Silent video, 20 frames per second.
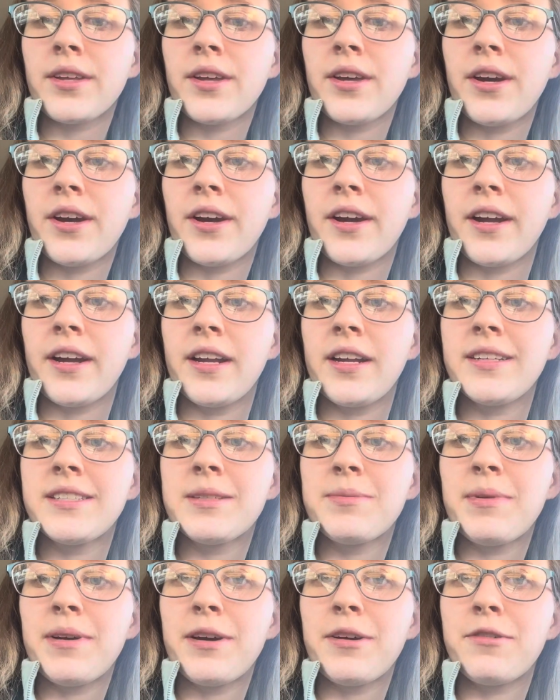Alright, it's
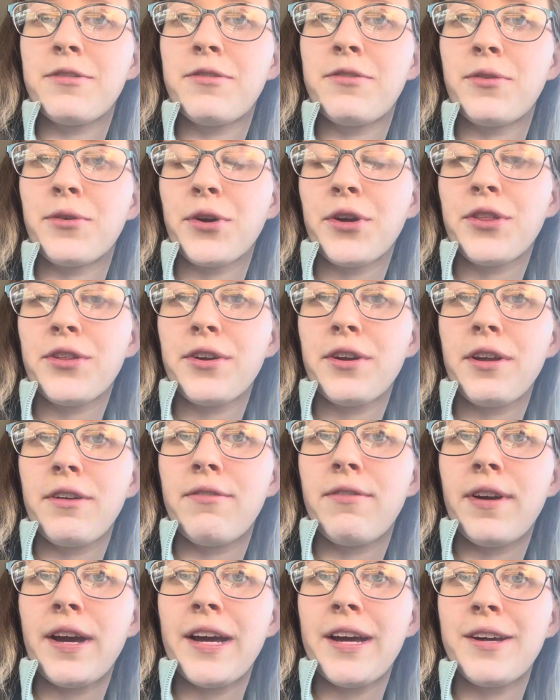about
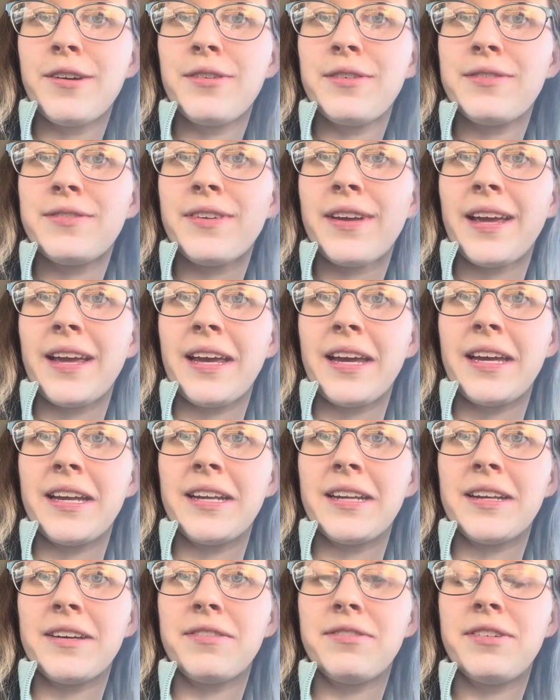4:35
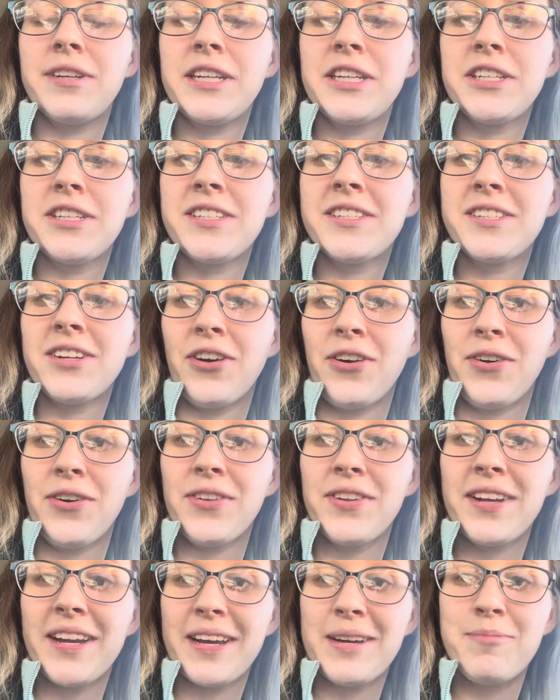and I finished all
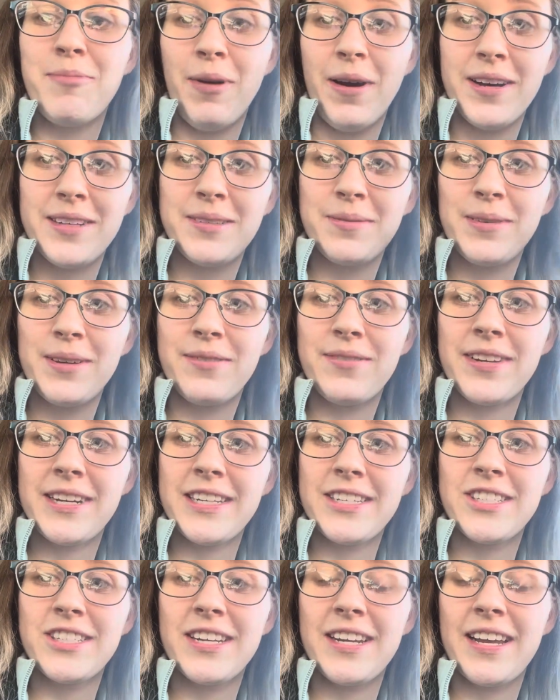that I could possibly
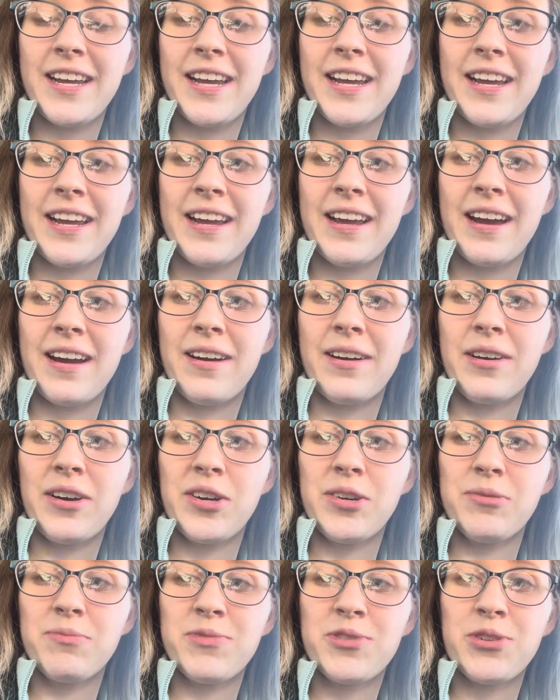finish today.
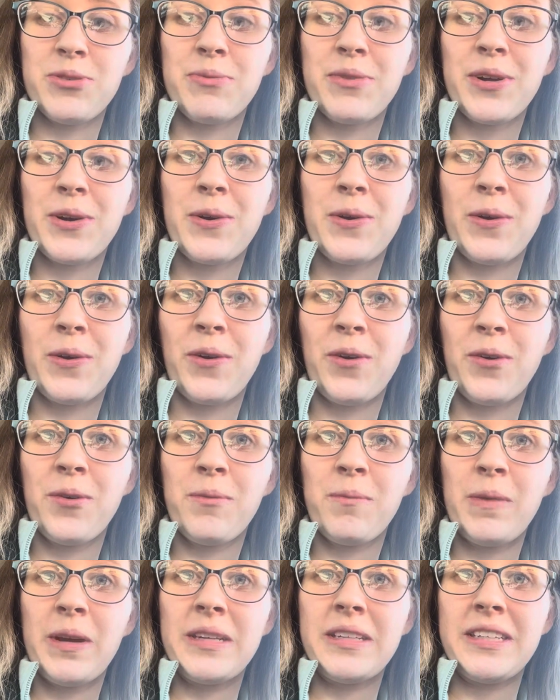So I'm gonna go
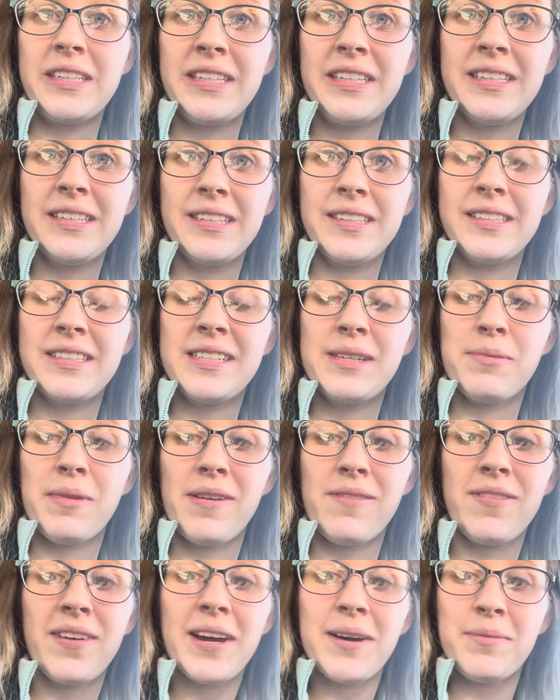home and eat and see my
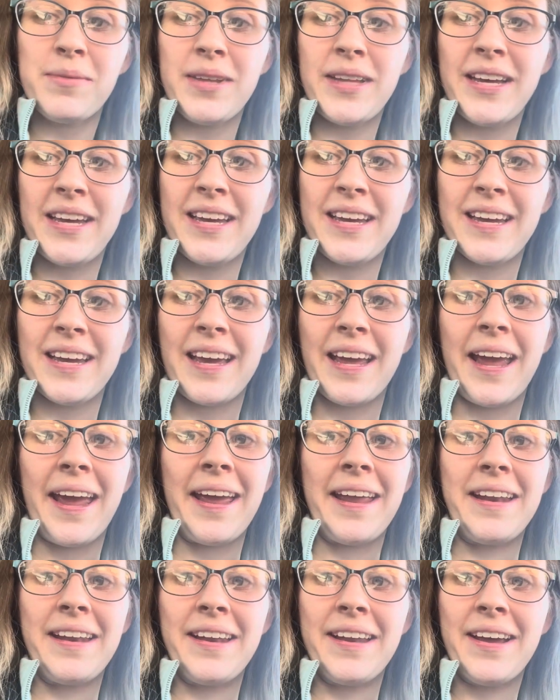family
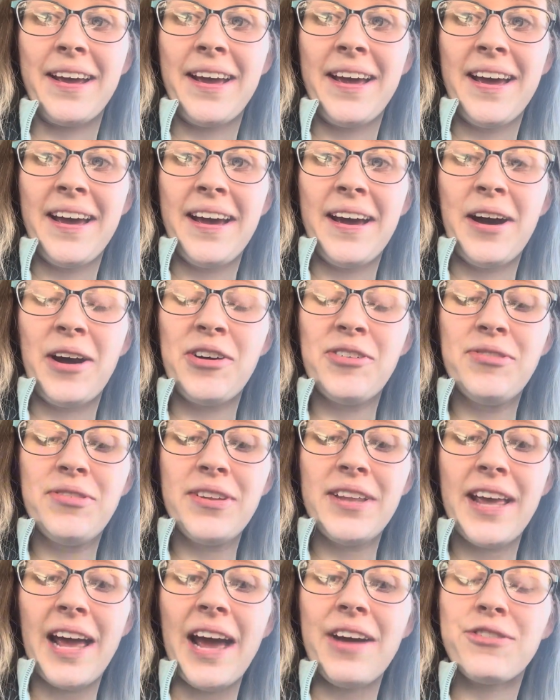and
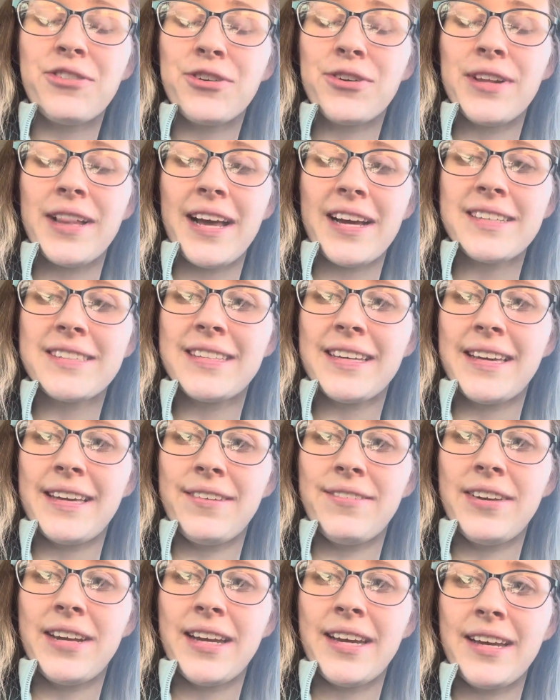hopefully have a relaxing
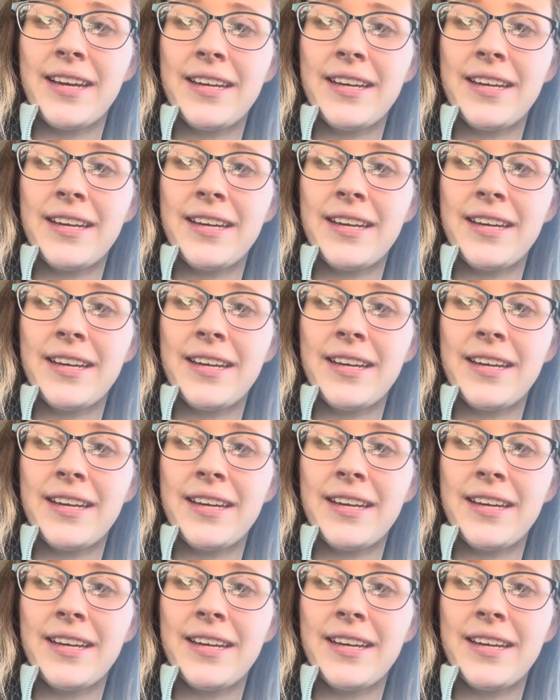evening.